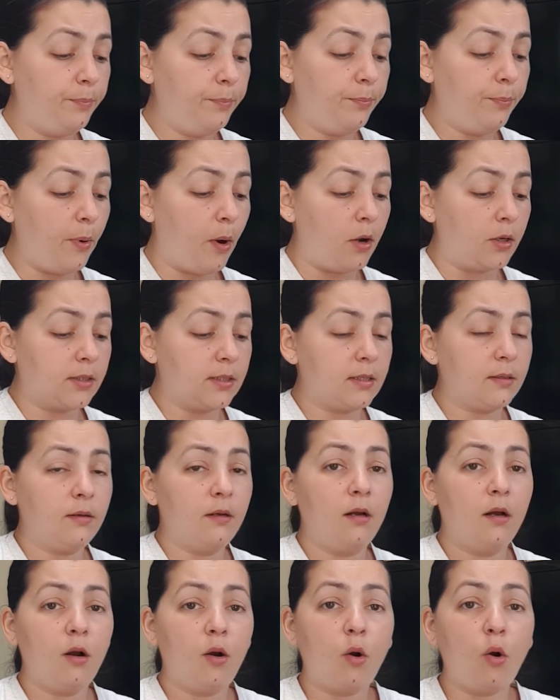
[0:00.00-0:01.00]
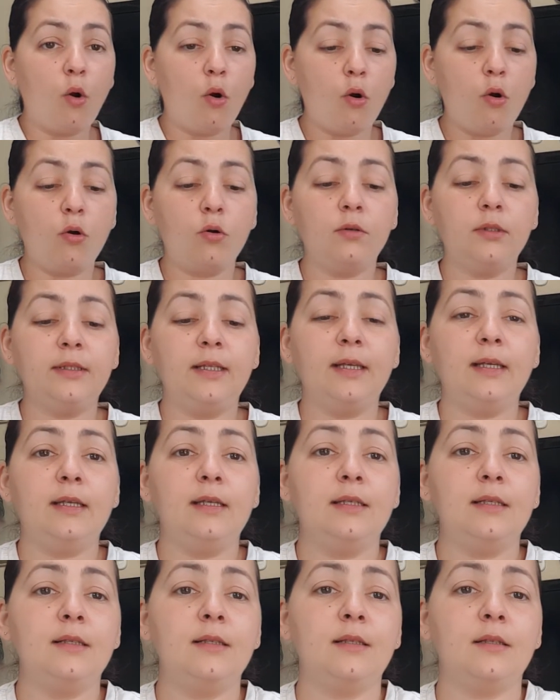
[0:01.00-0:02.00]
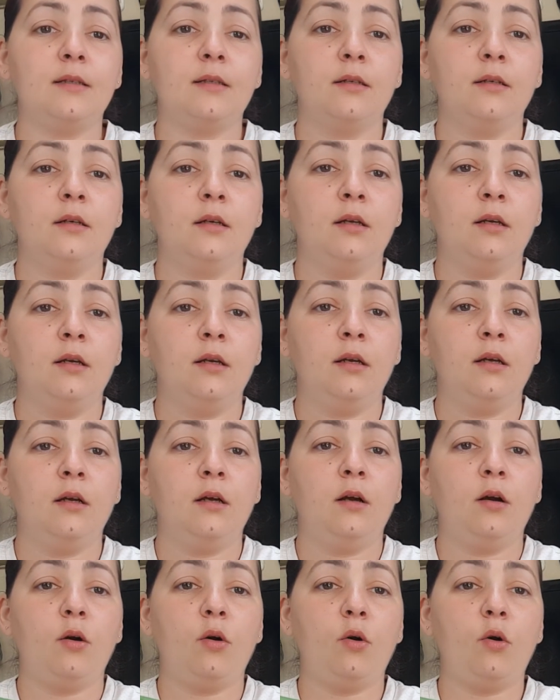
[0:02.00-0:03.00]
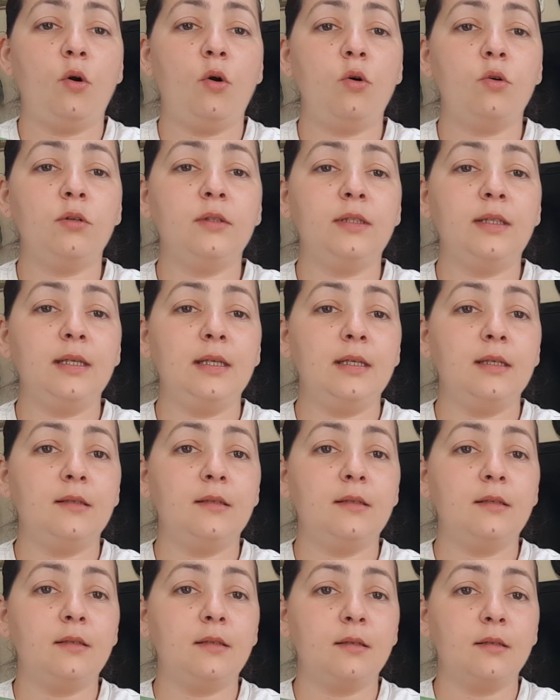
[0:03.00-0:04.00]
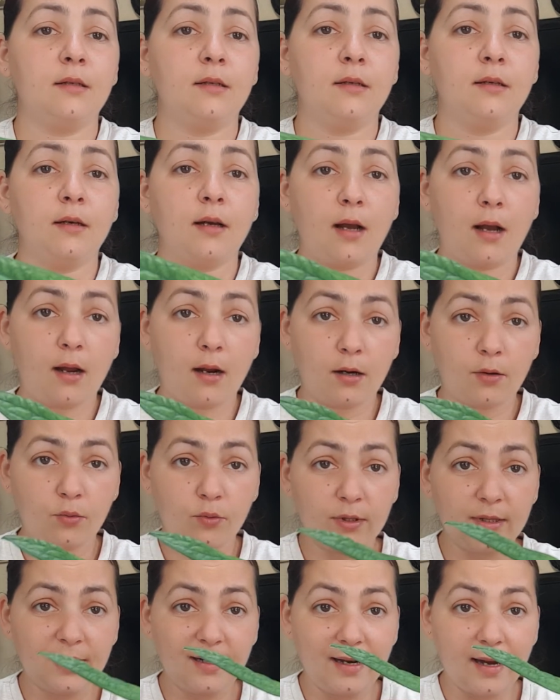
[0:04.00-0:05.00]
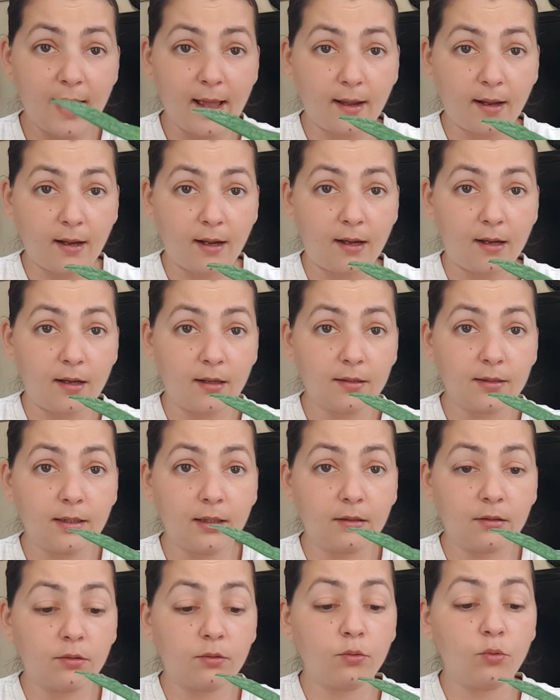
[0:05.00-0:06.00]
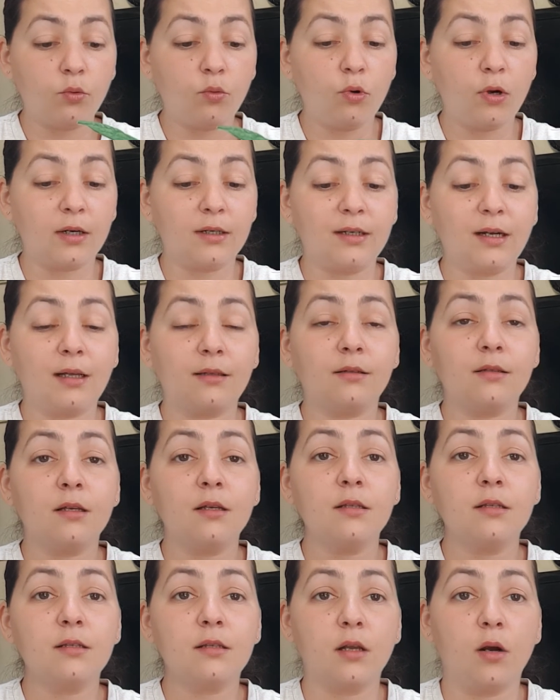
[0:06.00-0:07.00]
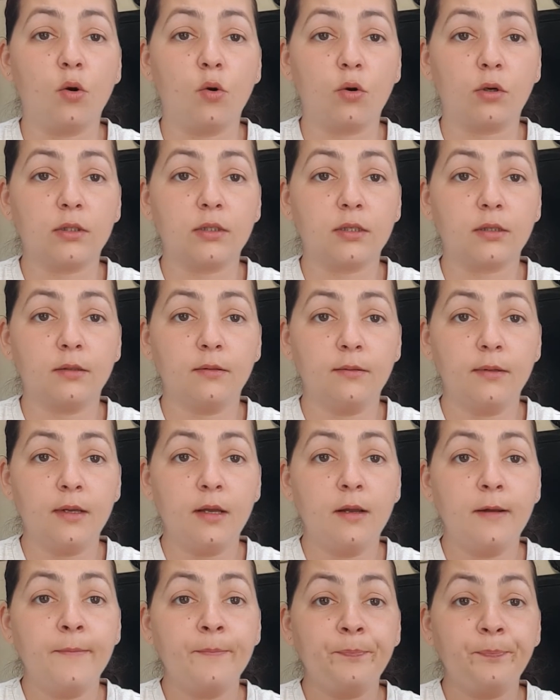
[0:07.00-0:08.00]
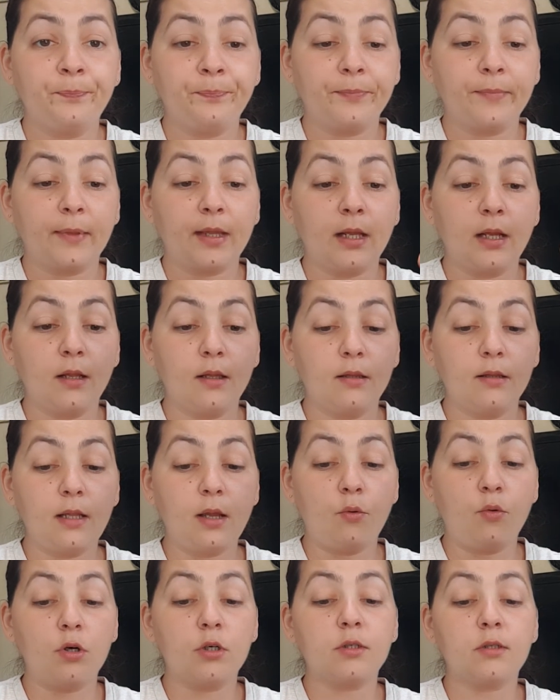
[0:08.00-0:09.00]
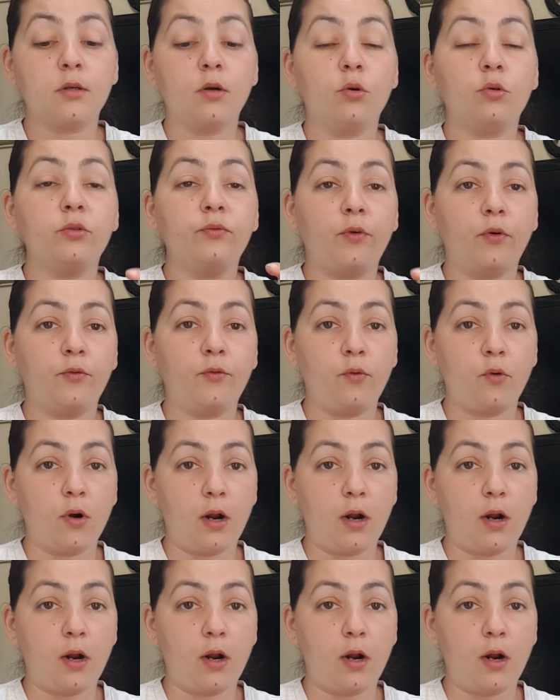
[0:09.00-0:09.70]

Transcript: pot. All these are with leca that were not soaked. They were soaked for 4